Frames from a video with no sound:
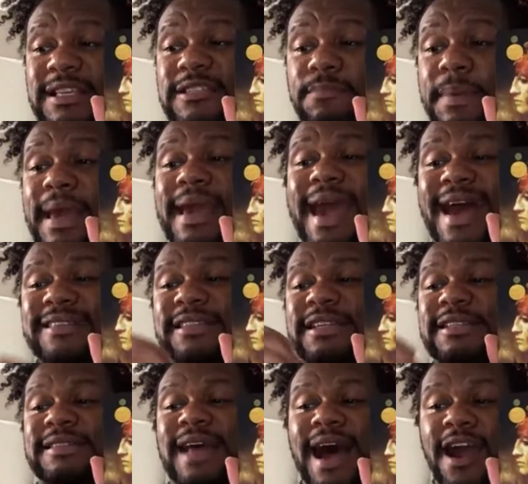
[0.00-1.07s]
this being has a
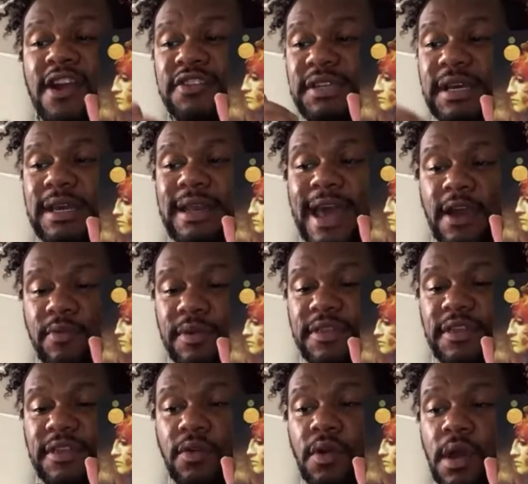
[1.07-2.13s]
desire to connect with
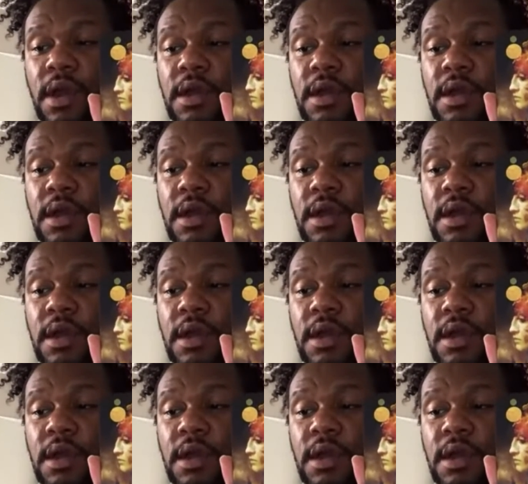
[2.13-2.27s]
you.